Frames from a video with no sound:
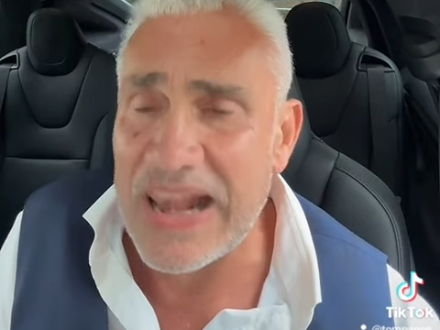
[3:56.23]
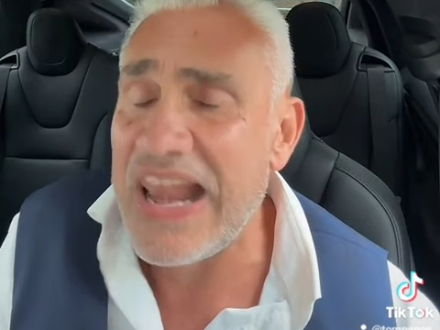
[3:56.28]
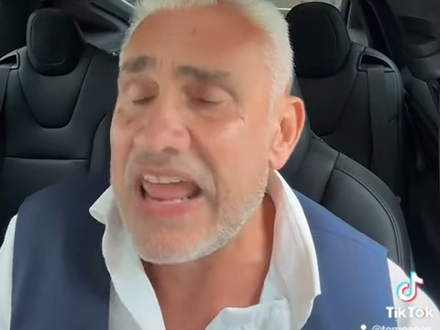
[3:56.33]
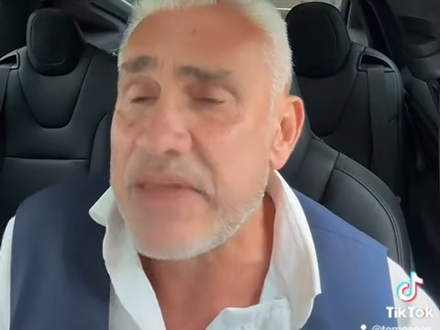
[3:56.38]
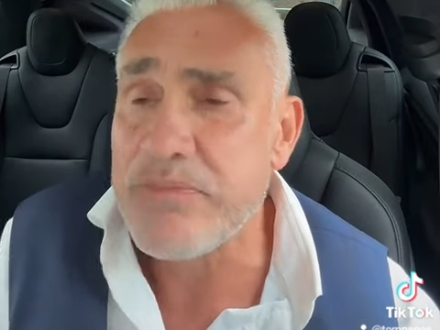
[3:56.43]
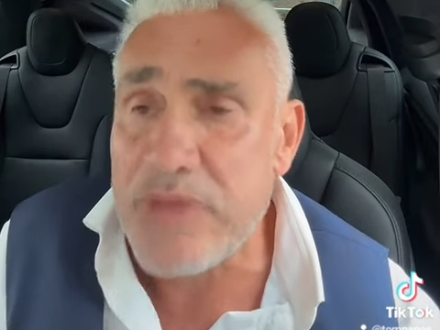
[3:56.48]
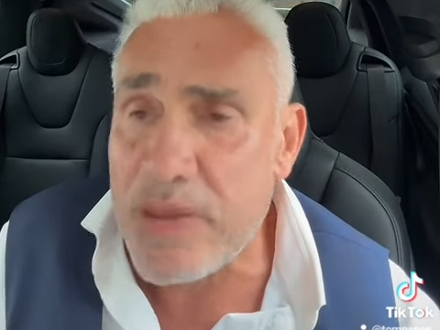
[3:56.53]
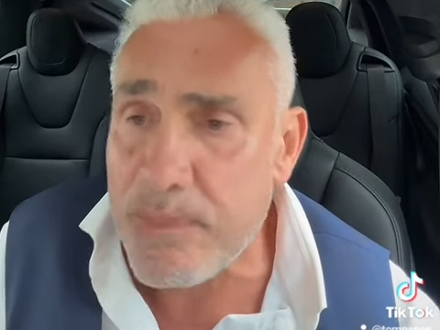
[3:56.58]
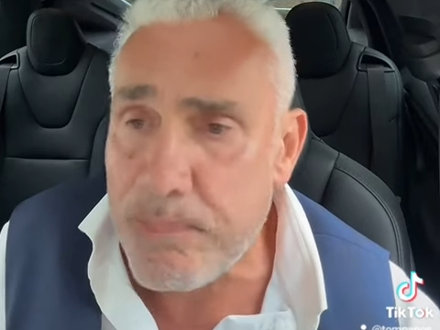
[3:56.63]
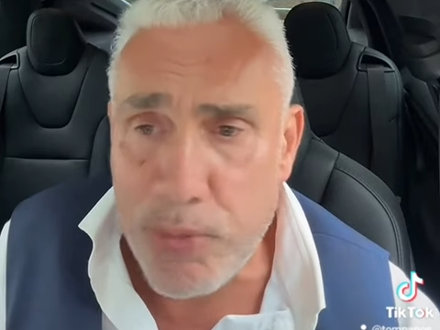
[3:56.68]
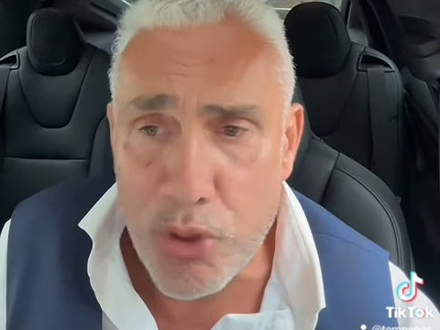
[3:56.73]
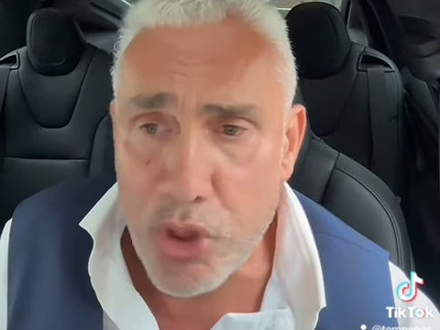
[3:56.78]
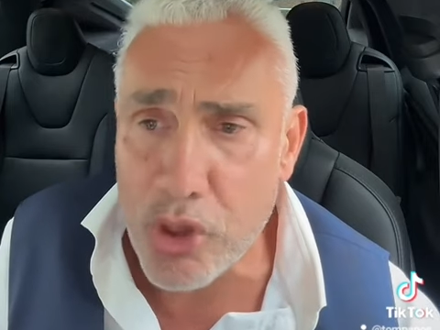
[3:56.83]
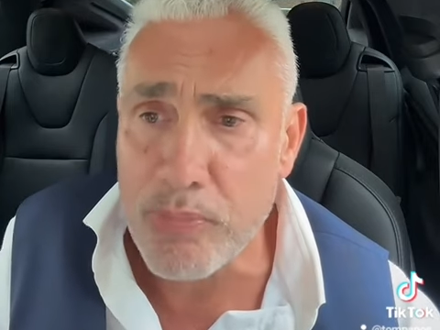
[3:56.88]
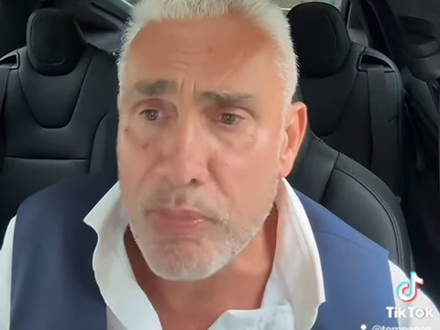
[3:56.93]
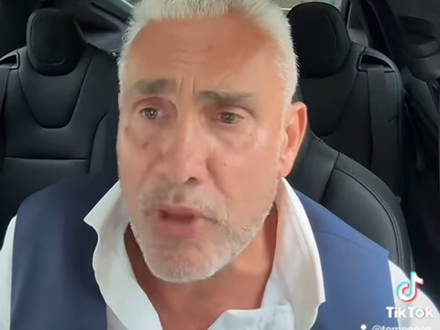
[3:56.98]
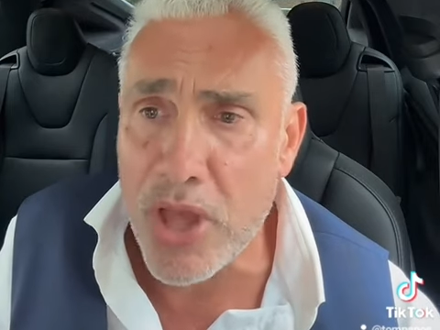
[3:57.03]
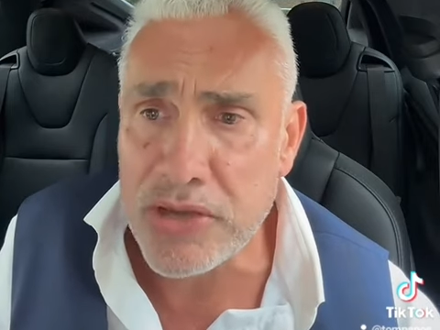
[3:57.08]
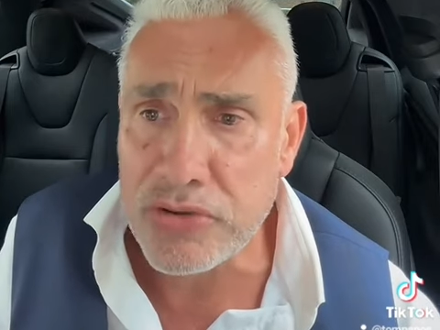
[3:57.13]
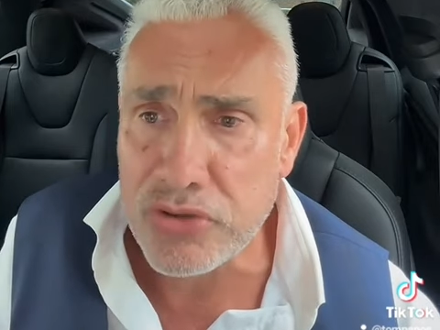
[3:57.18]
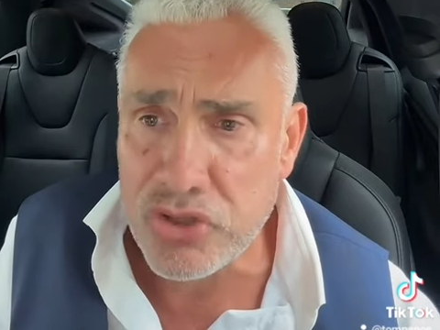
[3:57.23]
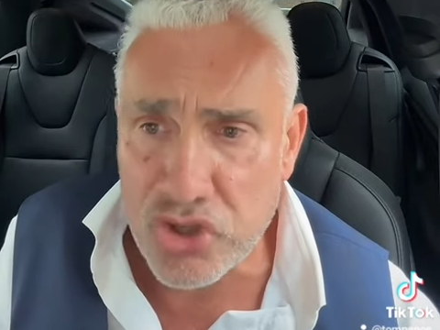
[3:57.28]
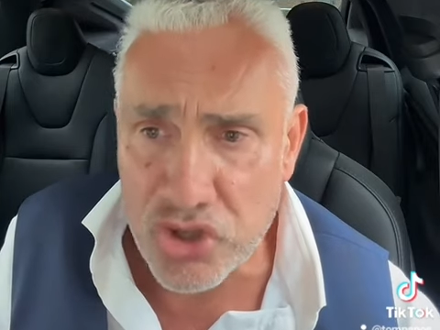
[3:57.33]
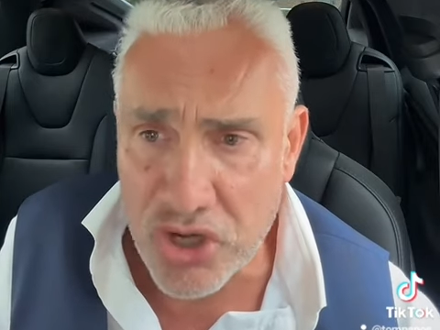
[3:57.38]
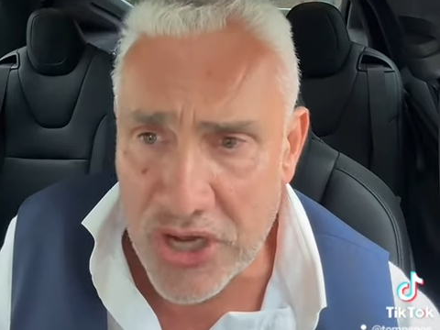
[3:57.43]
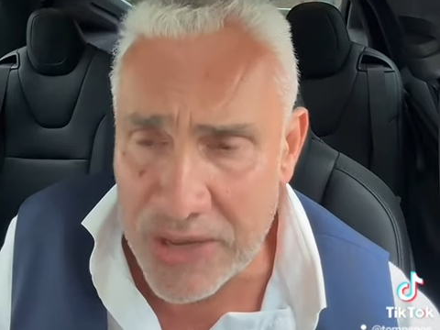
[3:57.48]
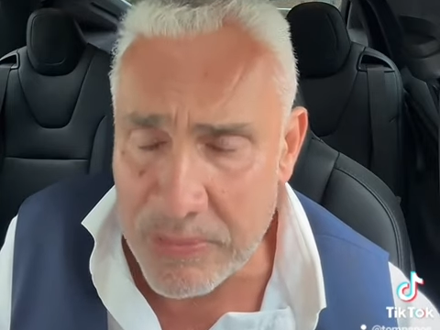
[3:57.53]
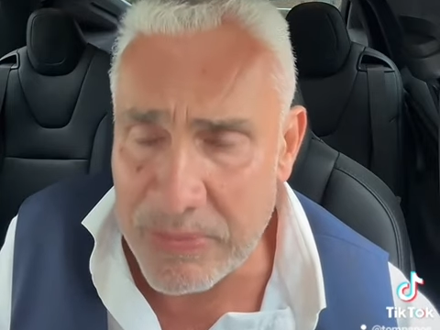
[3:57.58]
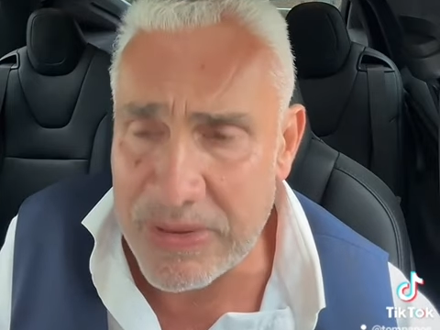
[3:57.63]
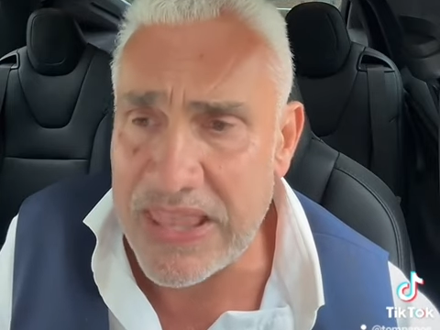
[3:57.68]
let me build my
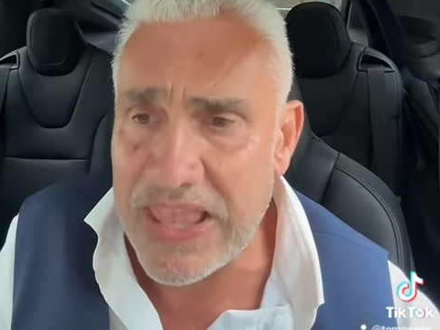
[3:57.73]
dream,